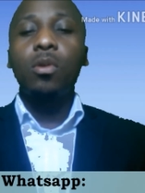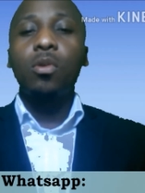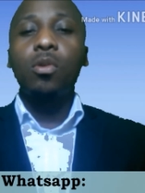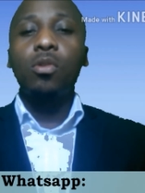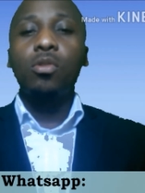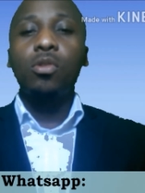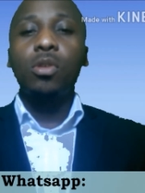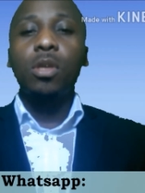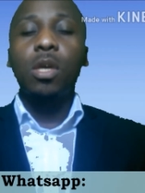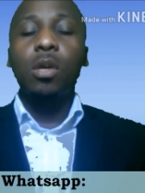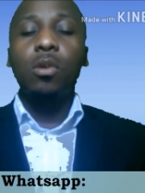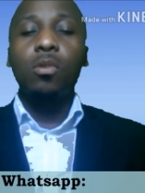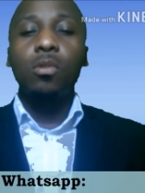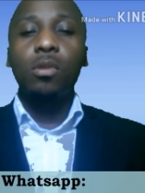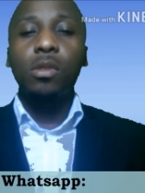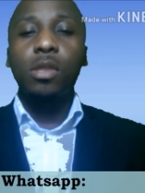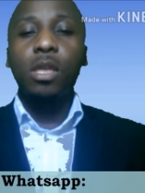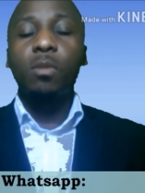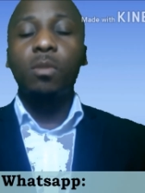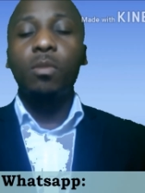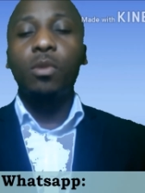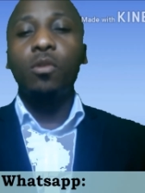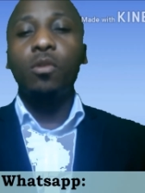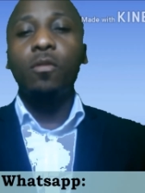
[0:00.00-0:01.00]
or you can
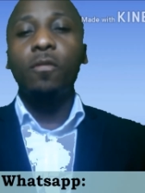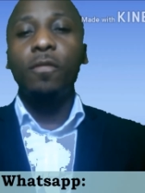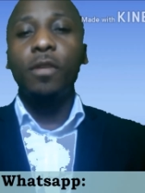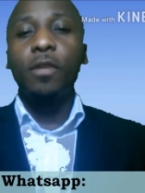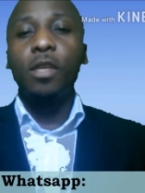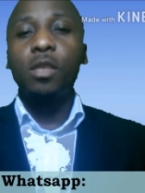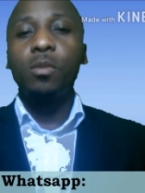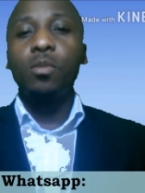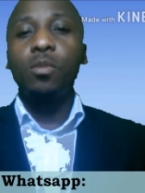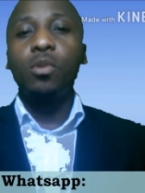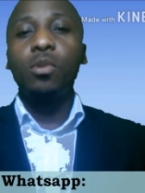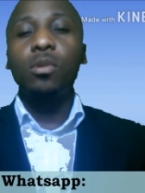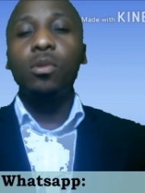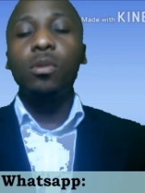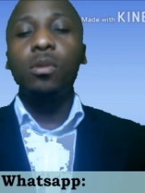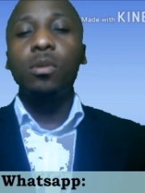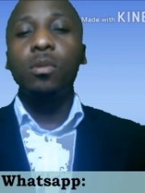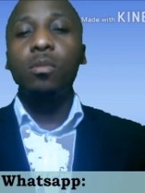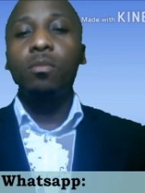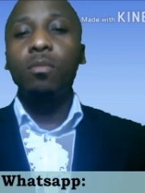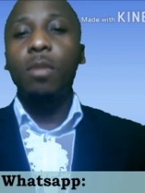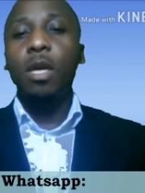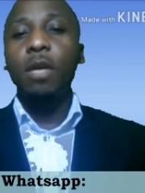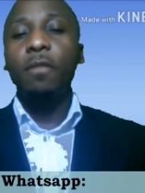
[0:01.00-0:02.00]
contact me on Facebook.
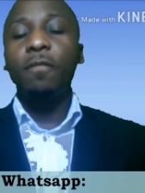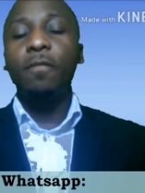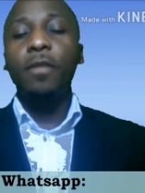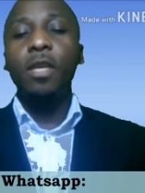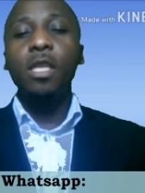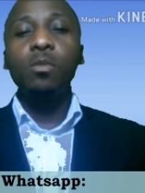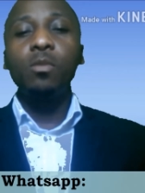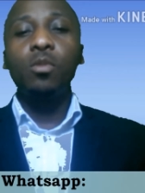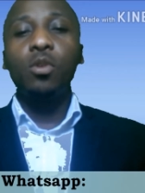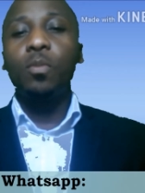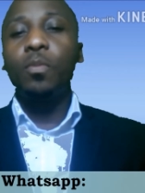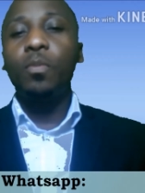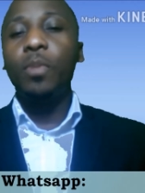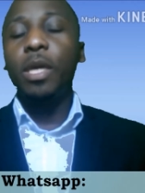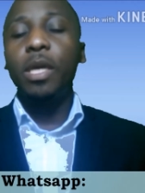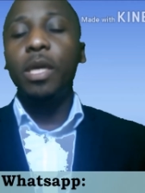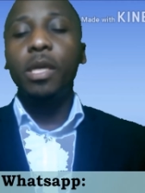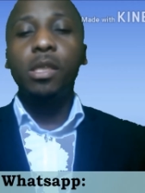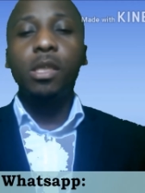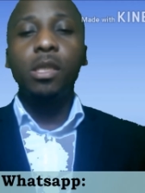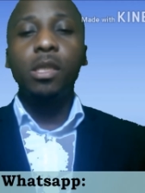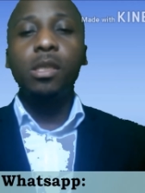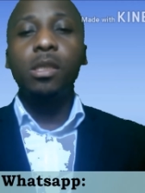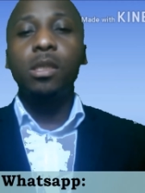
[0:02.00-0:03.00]
My Facebook
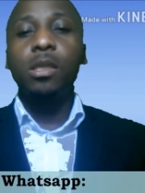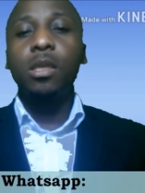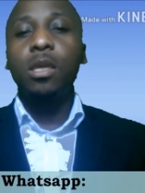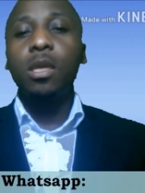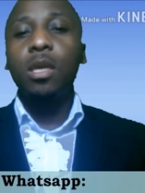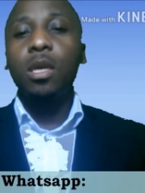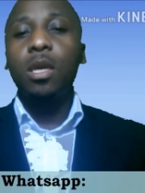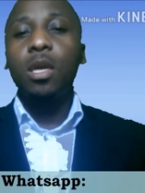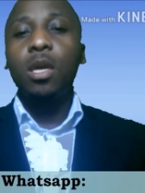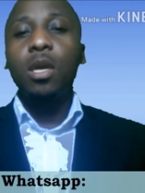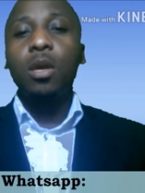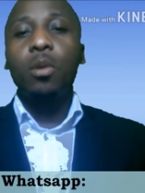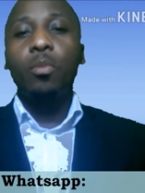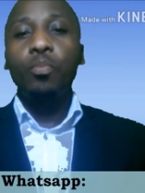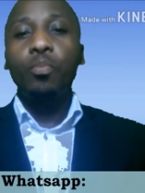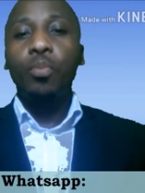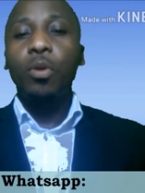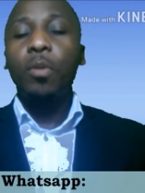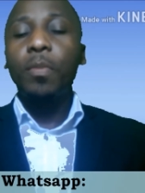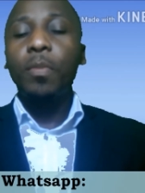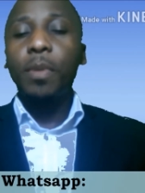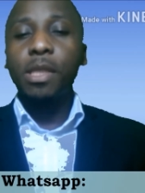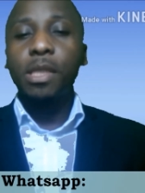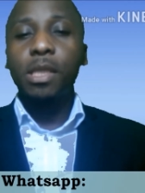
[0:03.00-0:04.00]
page is
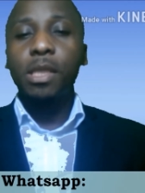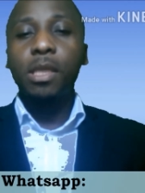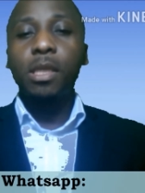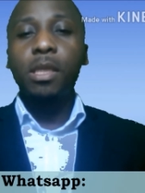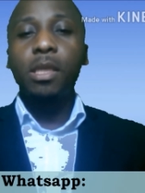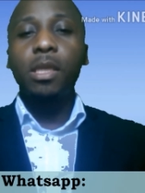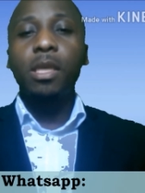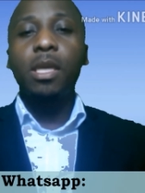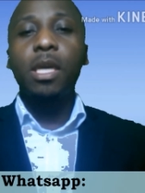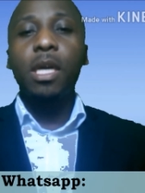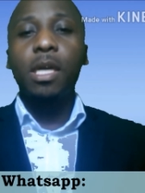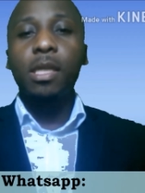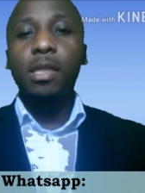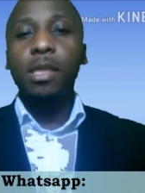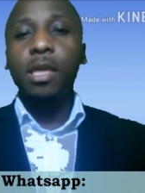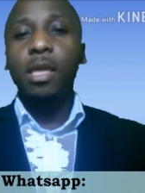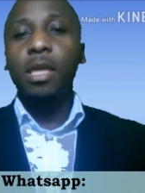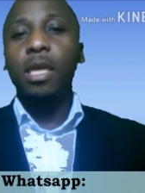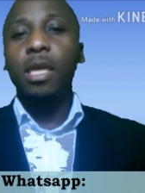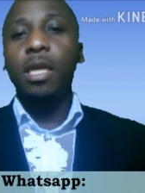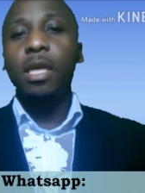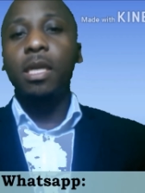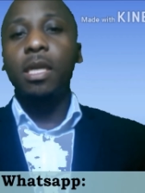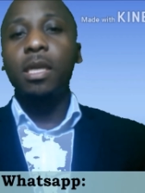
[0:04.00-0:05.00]
Property Hunter
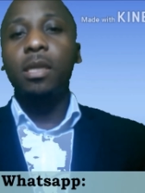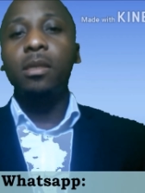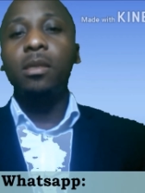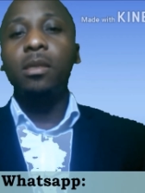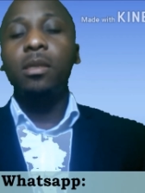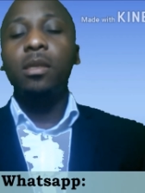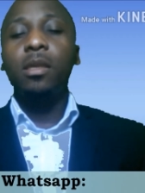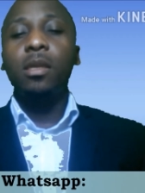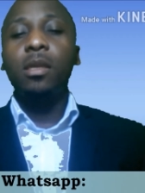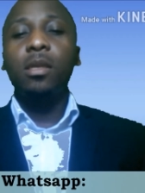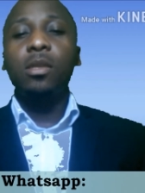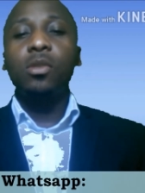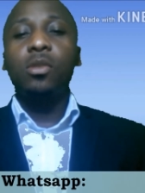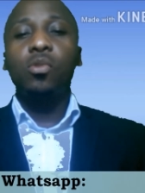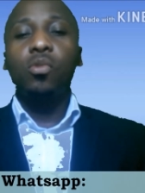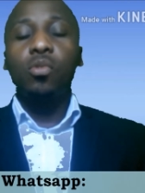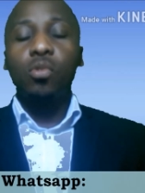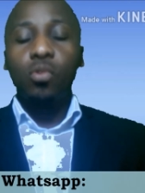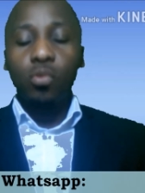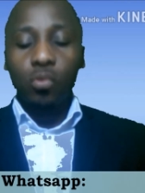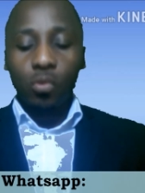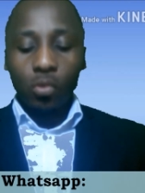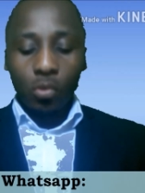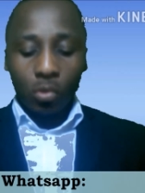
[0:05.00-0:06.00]
Ghana.
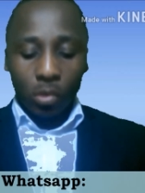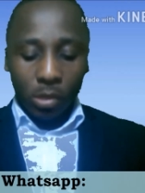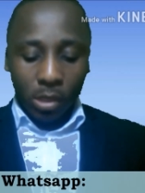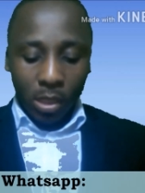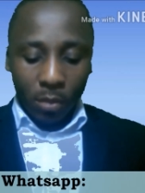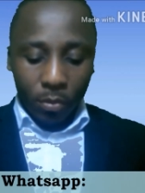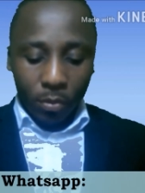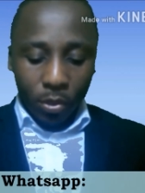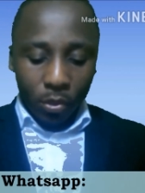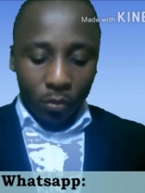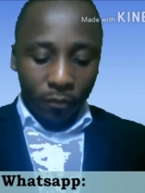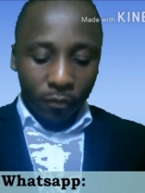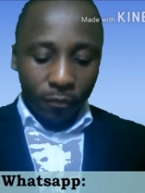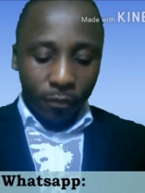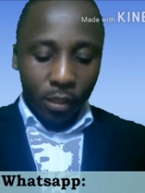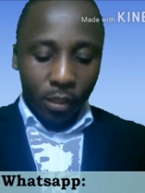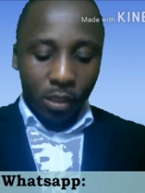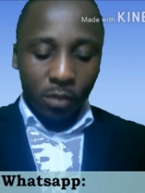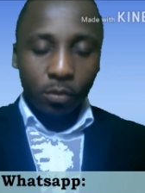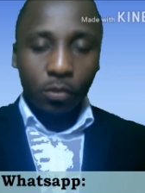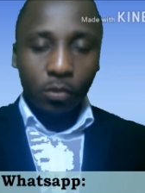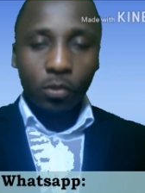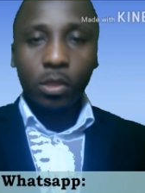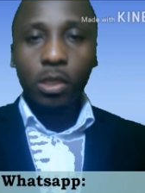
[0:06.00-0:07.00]
So you can contact me on
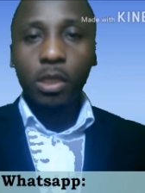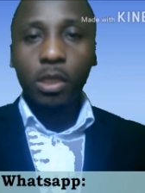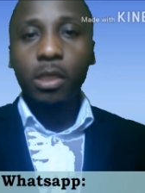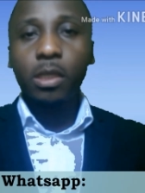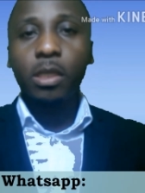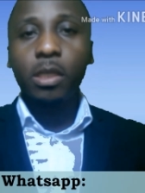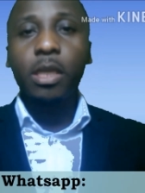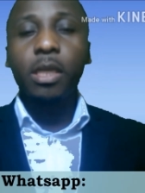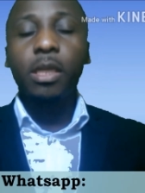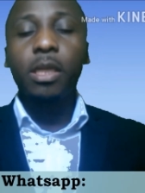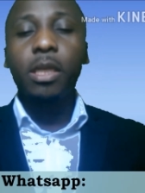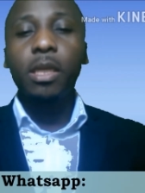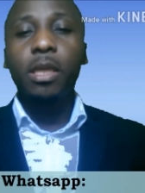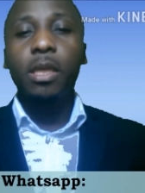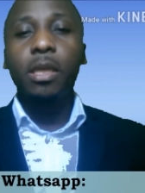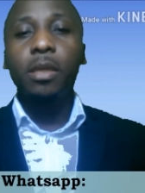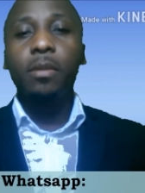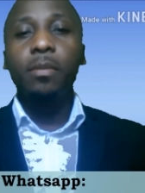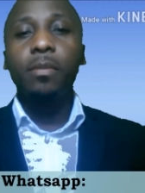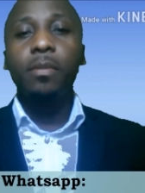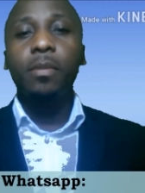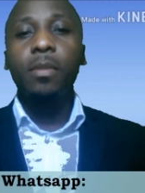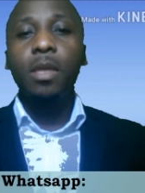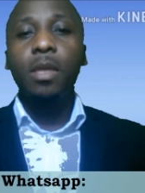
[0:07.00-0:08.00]
Facebook and then
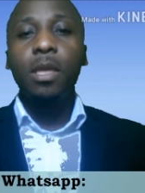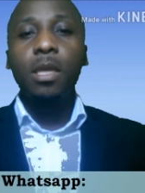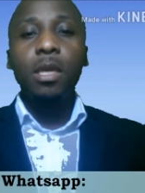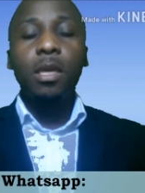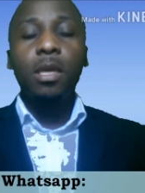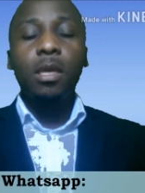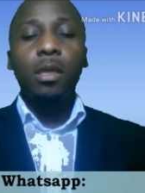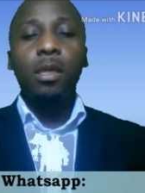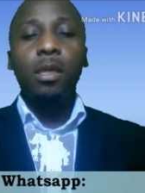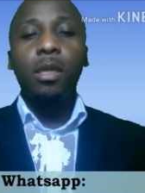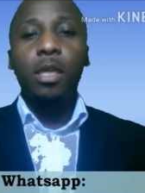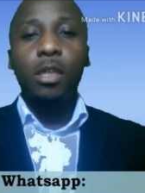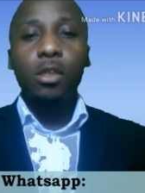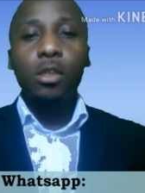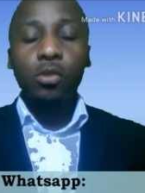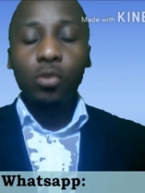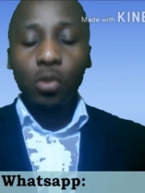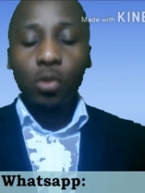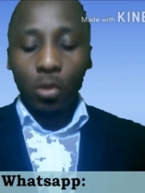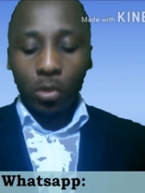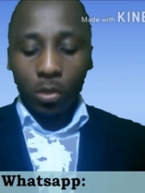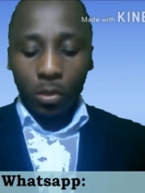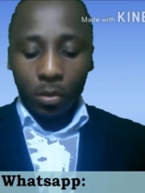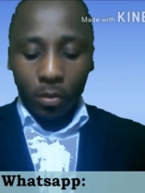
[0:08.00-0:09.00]
let's
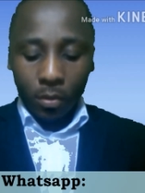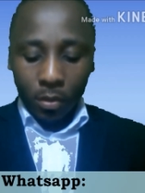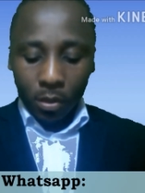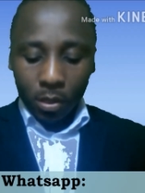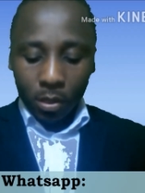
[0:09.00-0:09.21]
talk.